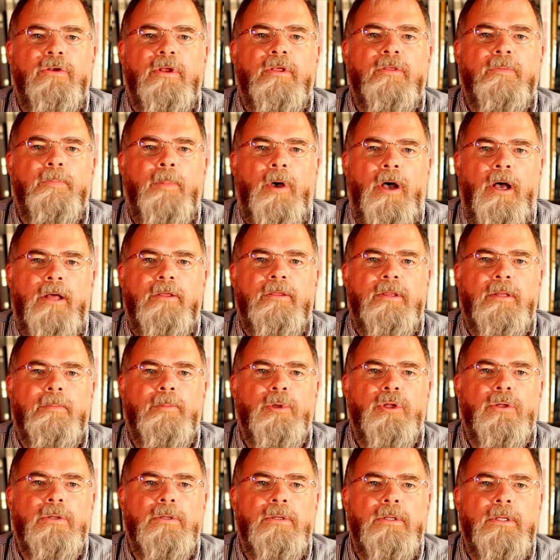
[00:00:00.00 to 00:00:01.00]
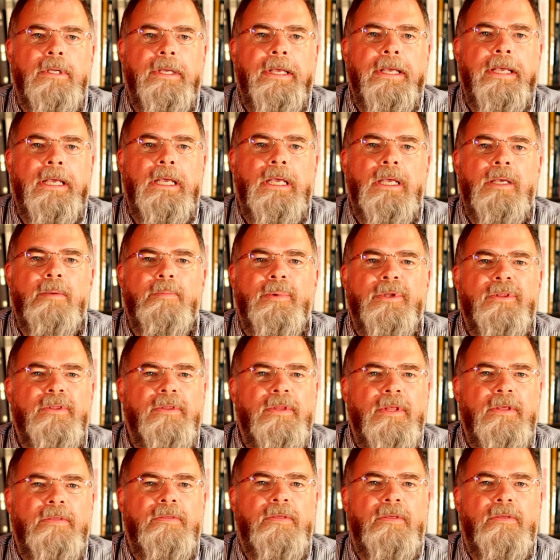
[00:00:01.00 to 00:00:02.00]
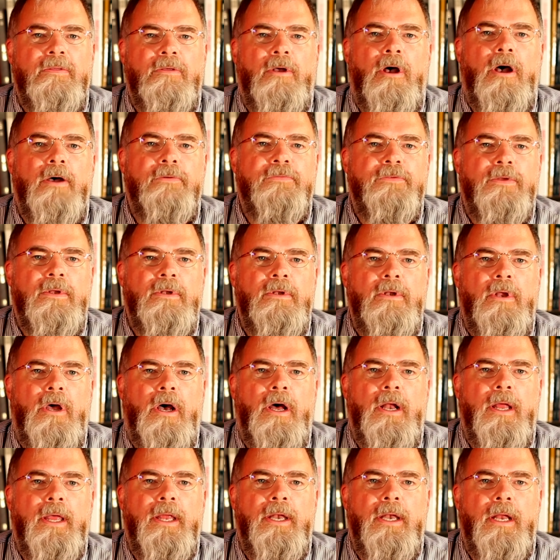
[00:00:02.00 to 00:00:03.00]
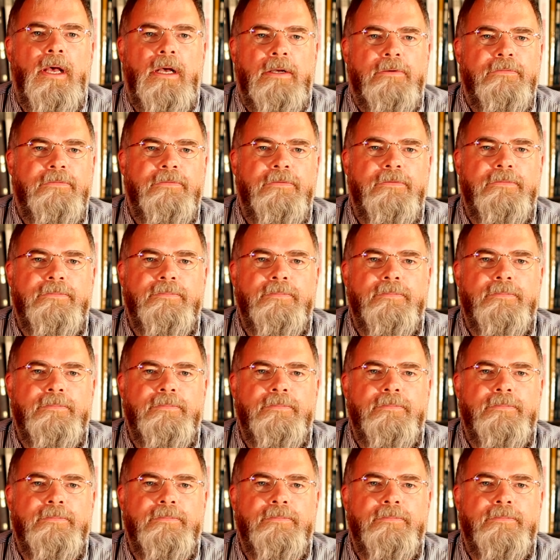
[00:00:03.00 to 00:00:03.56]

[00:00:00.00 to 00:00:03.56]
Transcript: as possible. But this is often not enough.